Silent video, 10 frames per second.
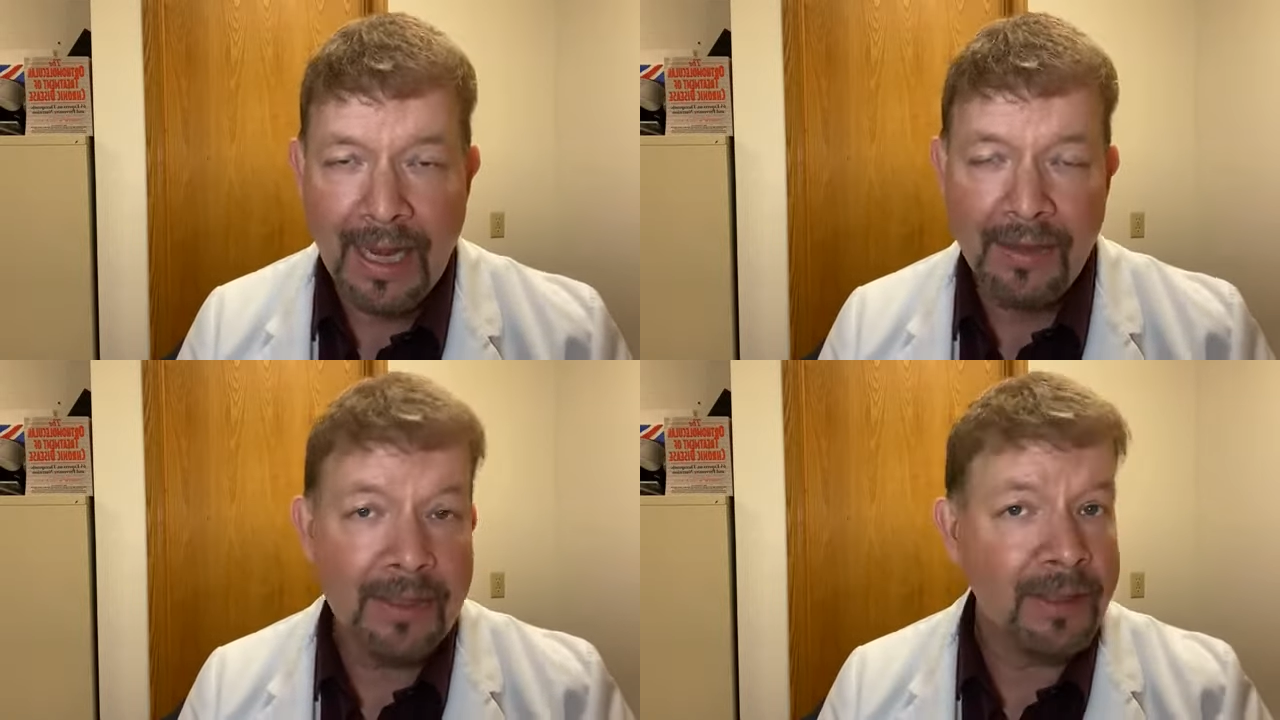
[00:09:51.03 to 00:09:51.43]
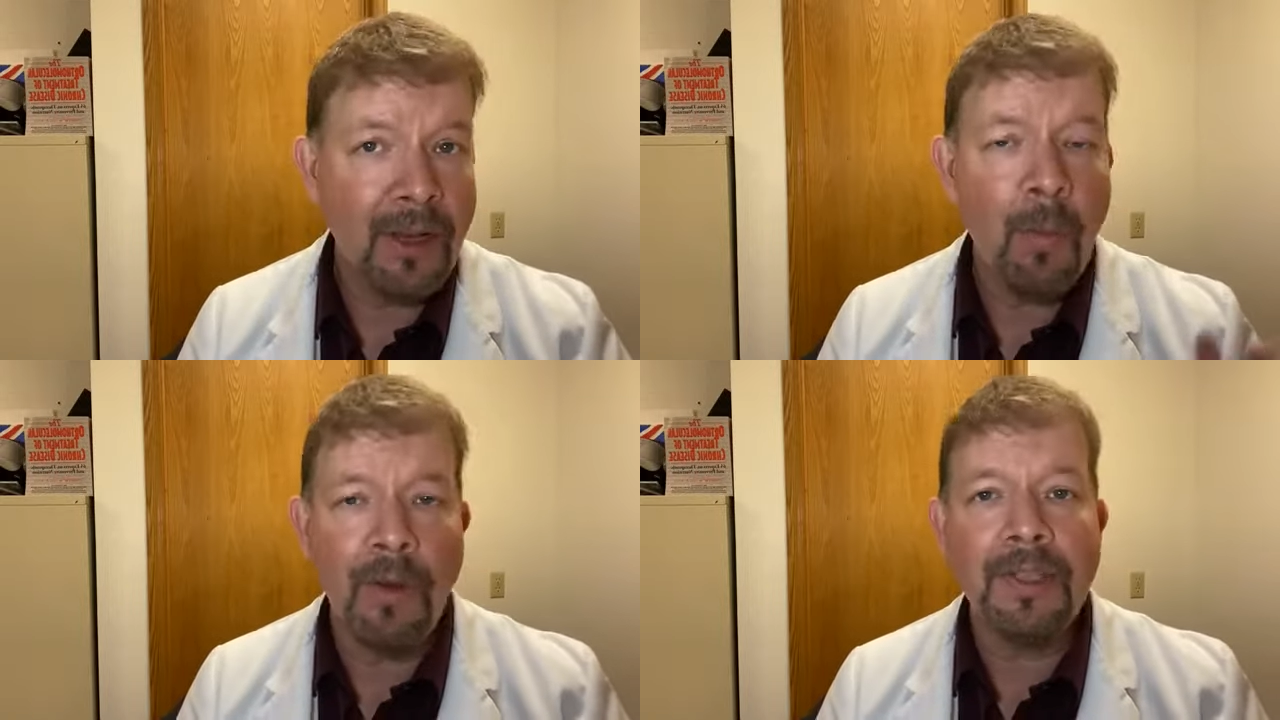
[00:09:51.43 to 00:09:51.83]
This is
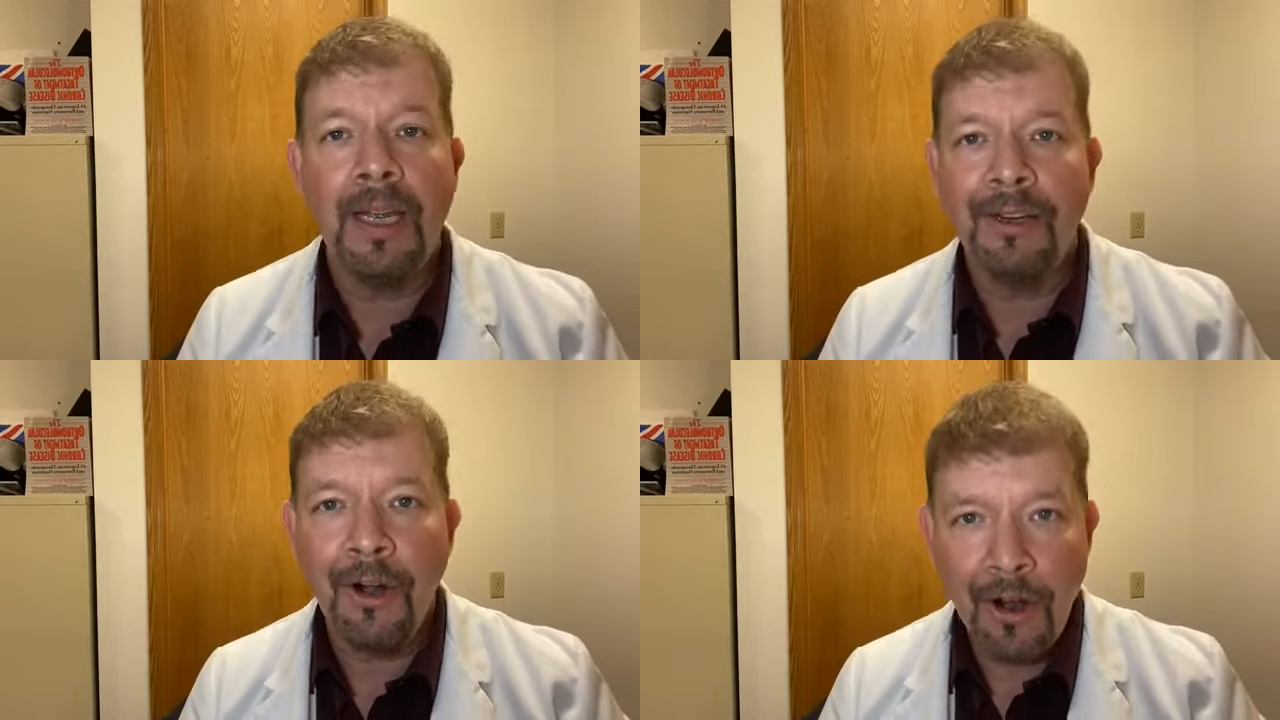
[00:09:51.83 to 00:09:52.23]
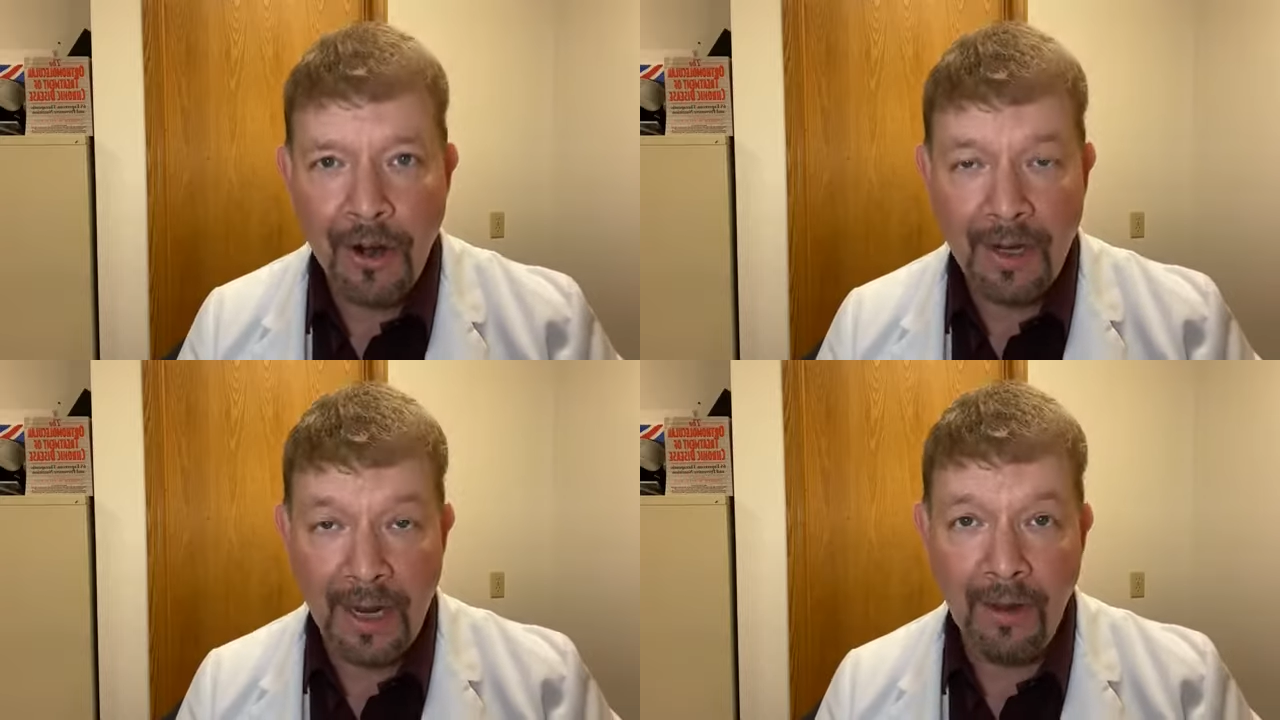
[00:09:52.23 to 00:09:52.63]
almost
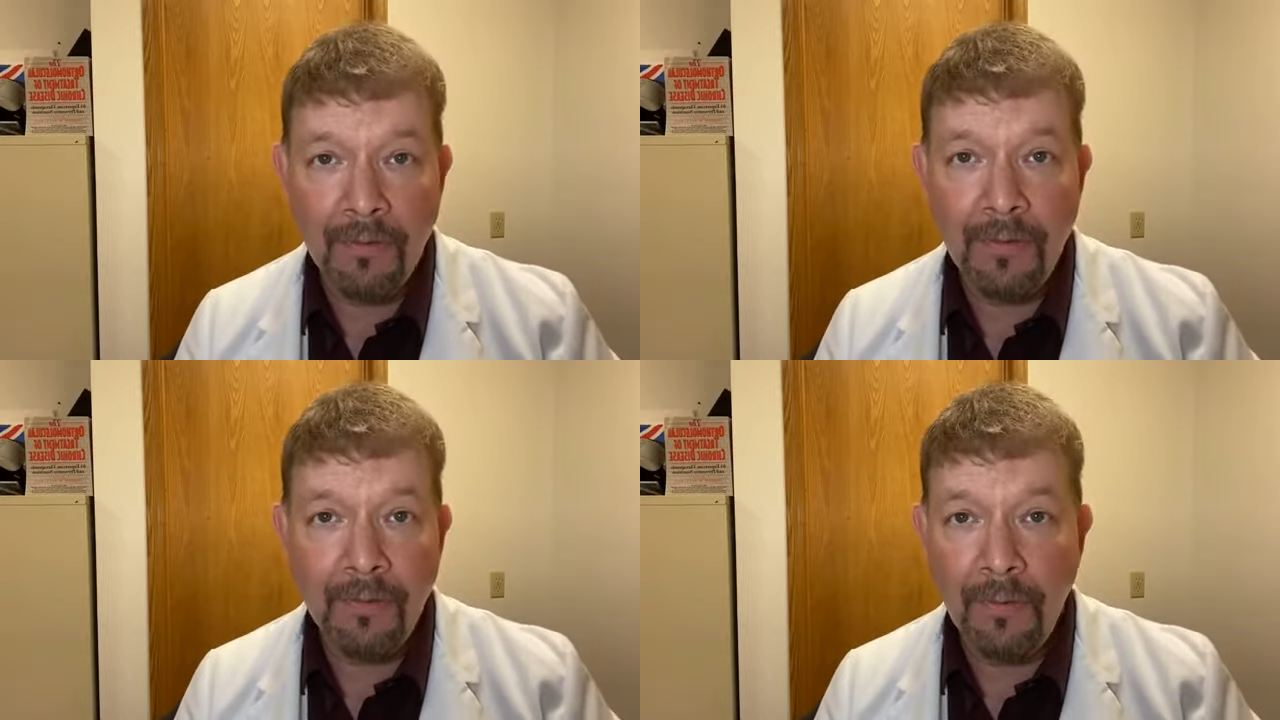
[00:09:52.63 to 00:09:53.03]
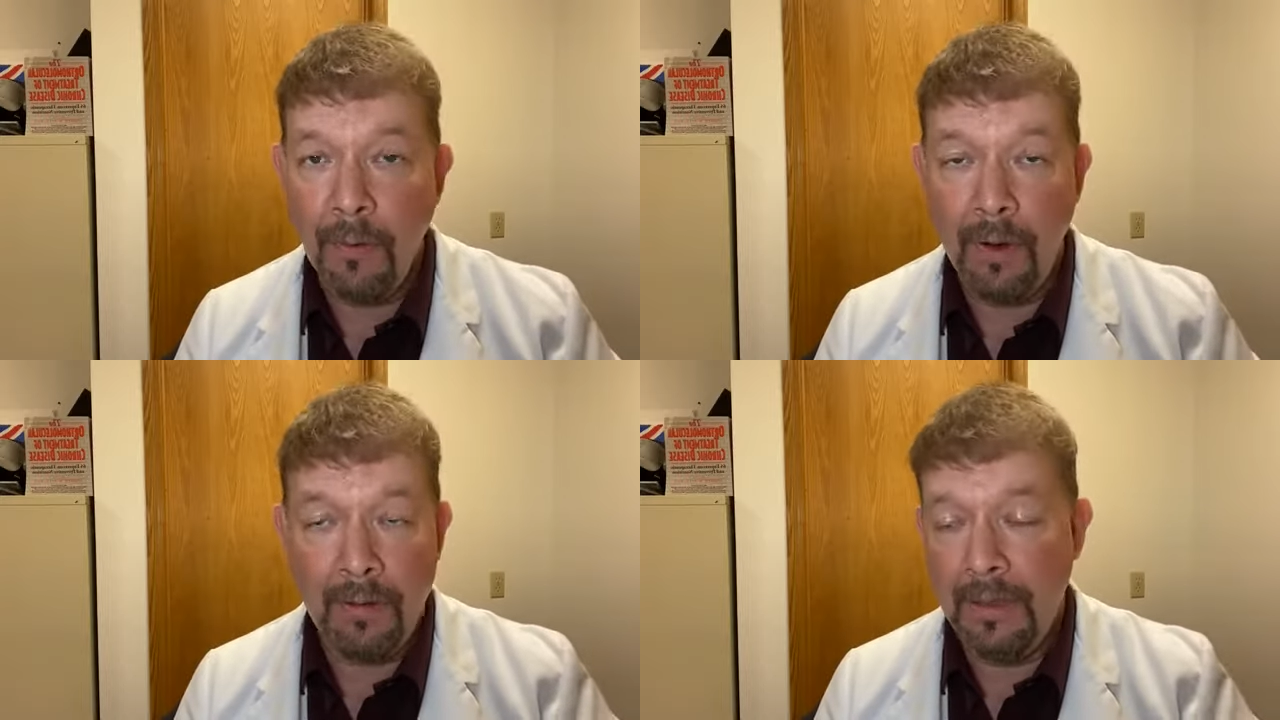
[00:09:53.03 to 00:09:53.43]
unheard of
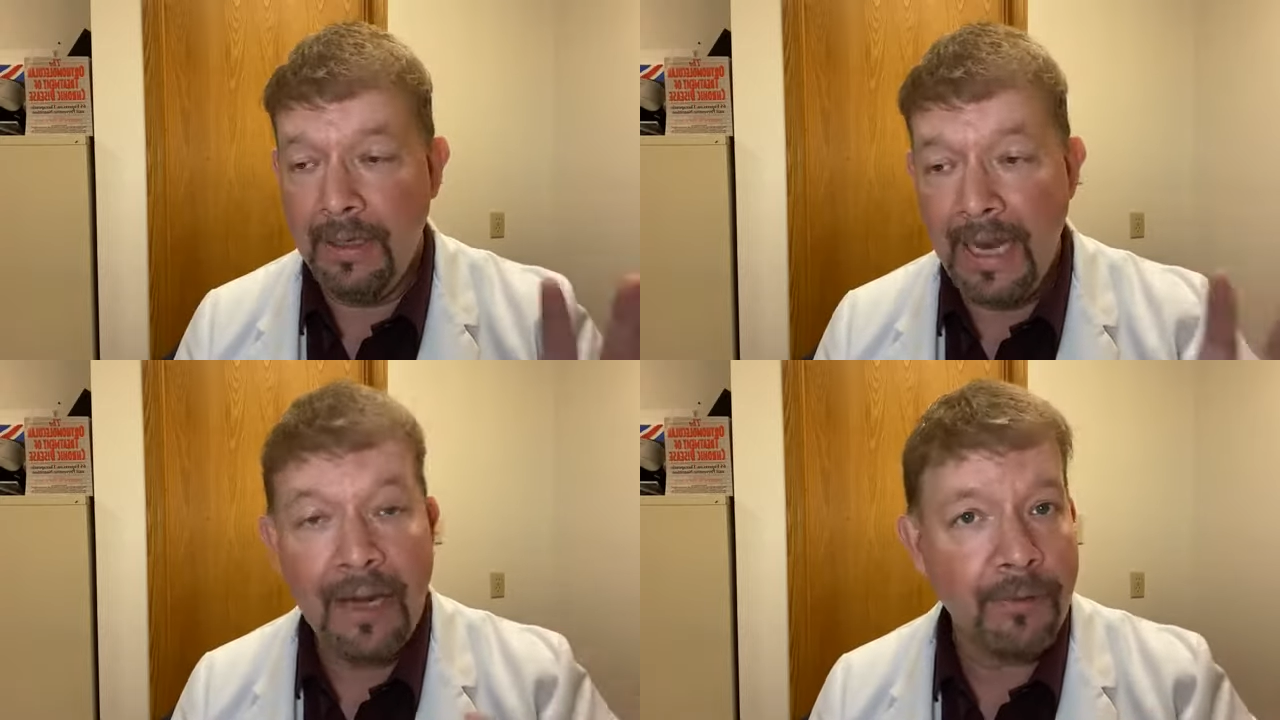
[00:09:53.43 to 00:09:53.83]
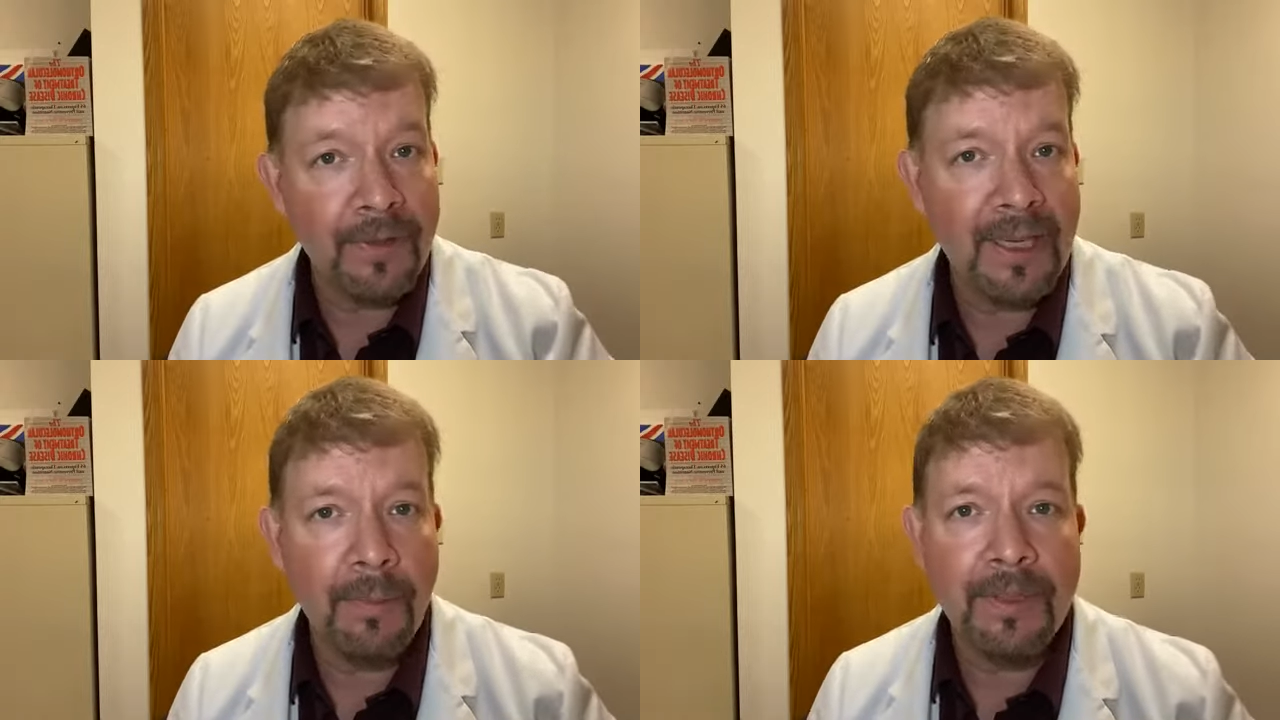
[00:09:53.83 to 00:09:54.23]
for a natural
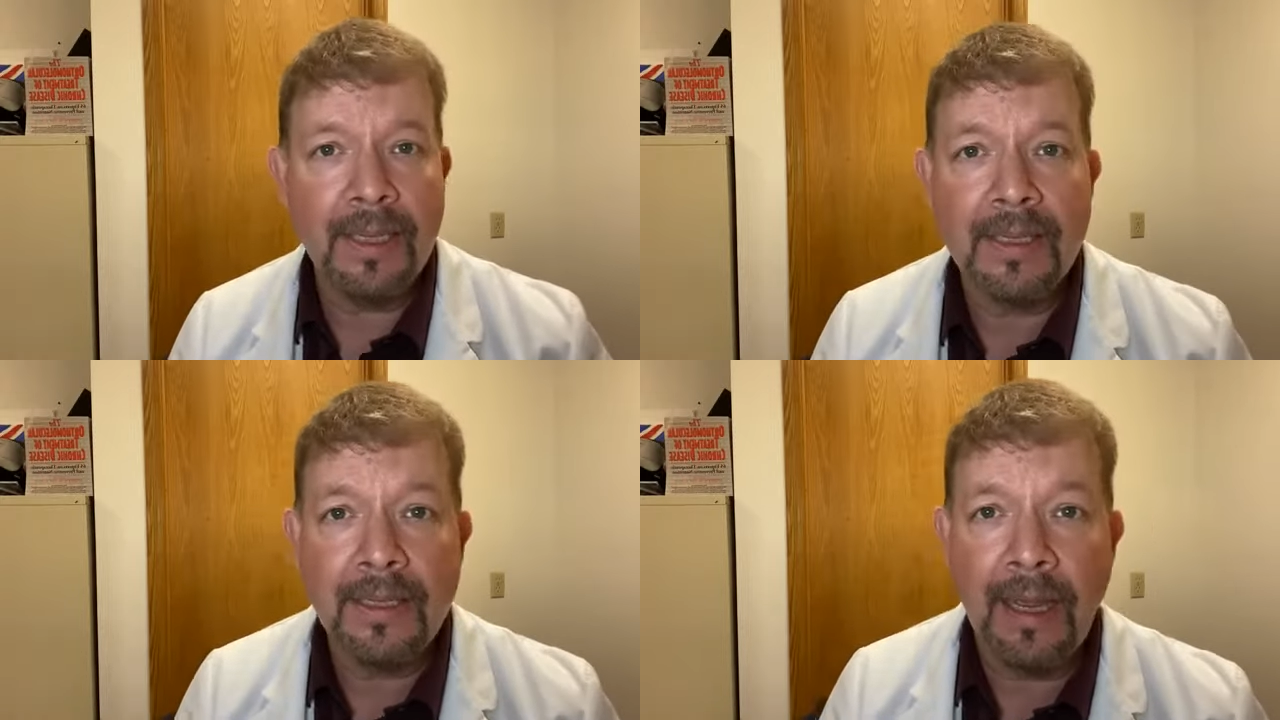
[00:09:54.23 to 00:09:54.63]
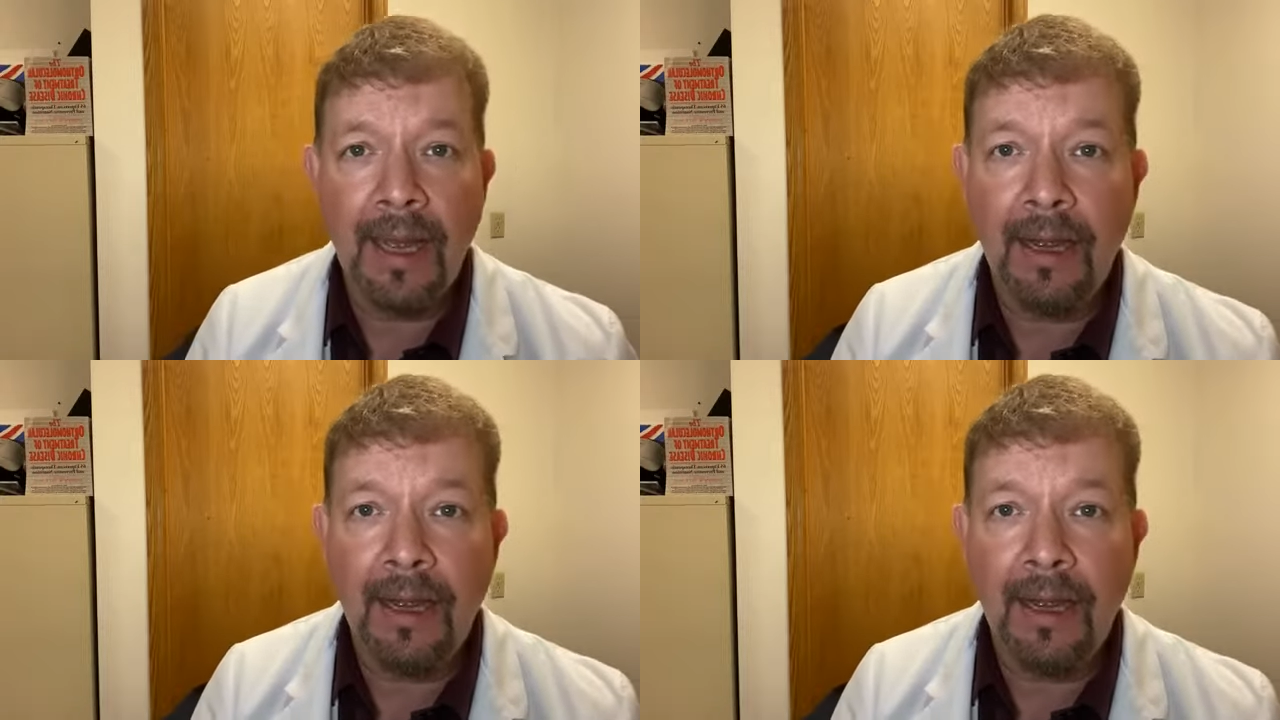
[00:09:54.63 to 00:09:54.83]
substance